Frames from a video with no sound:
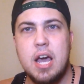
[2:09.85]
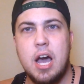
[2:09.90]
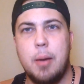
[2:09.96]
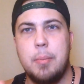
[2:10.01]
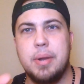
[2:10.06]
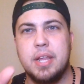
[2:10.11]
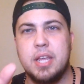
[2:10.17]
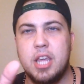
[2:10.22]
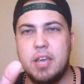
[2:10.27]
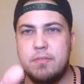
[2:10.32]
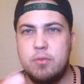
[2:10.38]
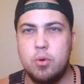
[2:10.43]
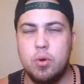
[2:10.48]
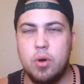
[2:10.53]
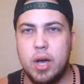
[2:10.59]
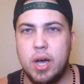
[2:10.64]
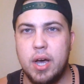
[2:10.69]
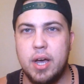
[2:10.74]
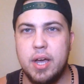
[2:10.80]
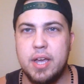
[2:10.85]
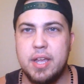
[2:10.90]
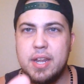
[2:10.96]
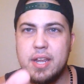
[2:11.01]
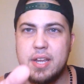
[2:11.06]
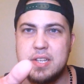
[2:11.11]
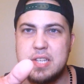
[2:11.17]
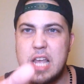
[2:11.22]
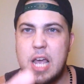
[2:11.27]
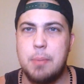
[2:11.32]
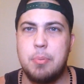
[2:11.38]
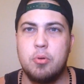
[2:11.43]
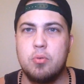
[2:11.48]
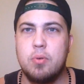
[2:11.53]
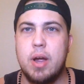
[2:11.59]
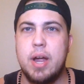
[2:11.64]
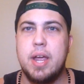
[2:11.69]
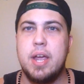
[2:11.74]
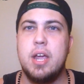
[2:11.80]
I'm gonna give you uh, an example
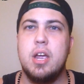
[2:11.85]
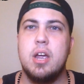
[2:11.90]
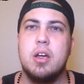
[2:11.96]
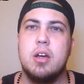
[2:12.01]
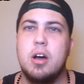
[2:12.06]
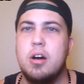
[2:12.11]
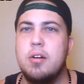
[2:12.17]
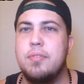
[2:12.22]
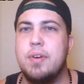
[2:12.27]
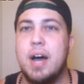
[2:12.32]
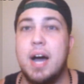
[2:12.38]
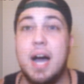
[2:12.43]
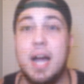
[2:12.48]
right here of a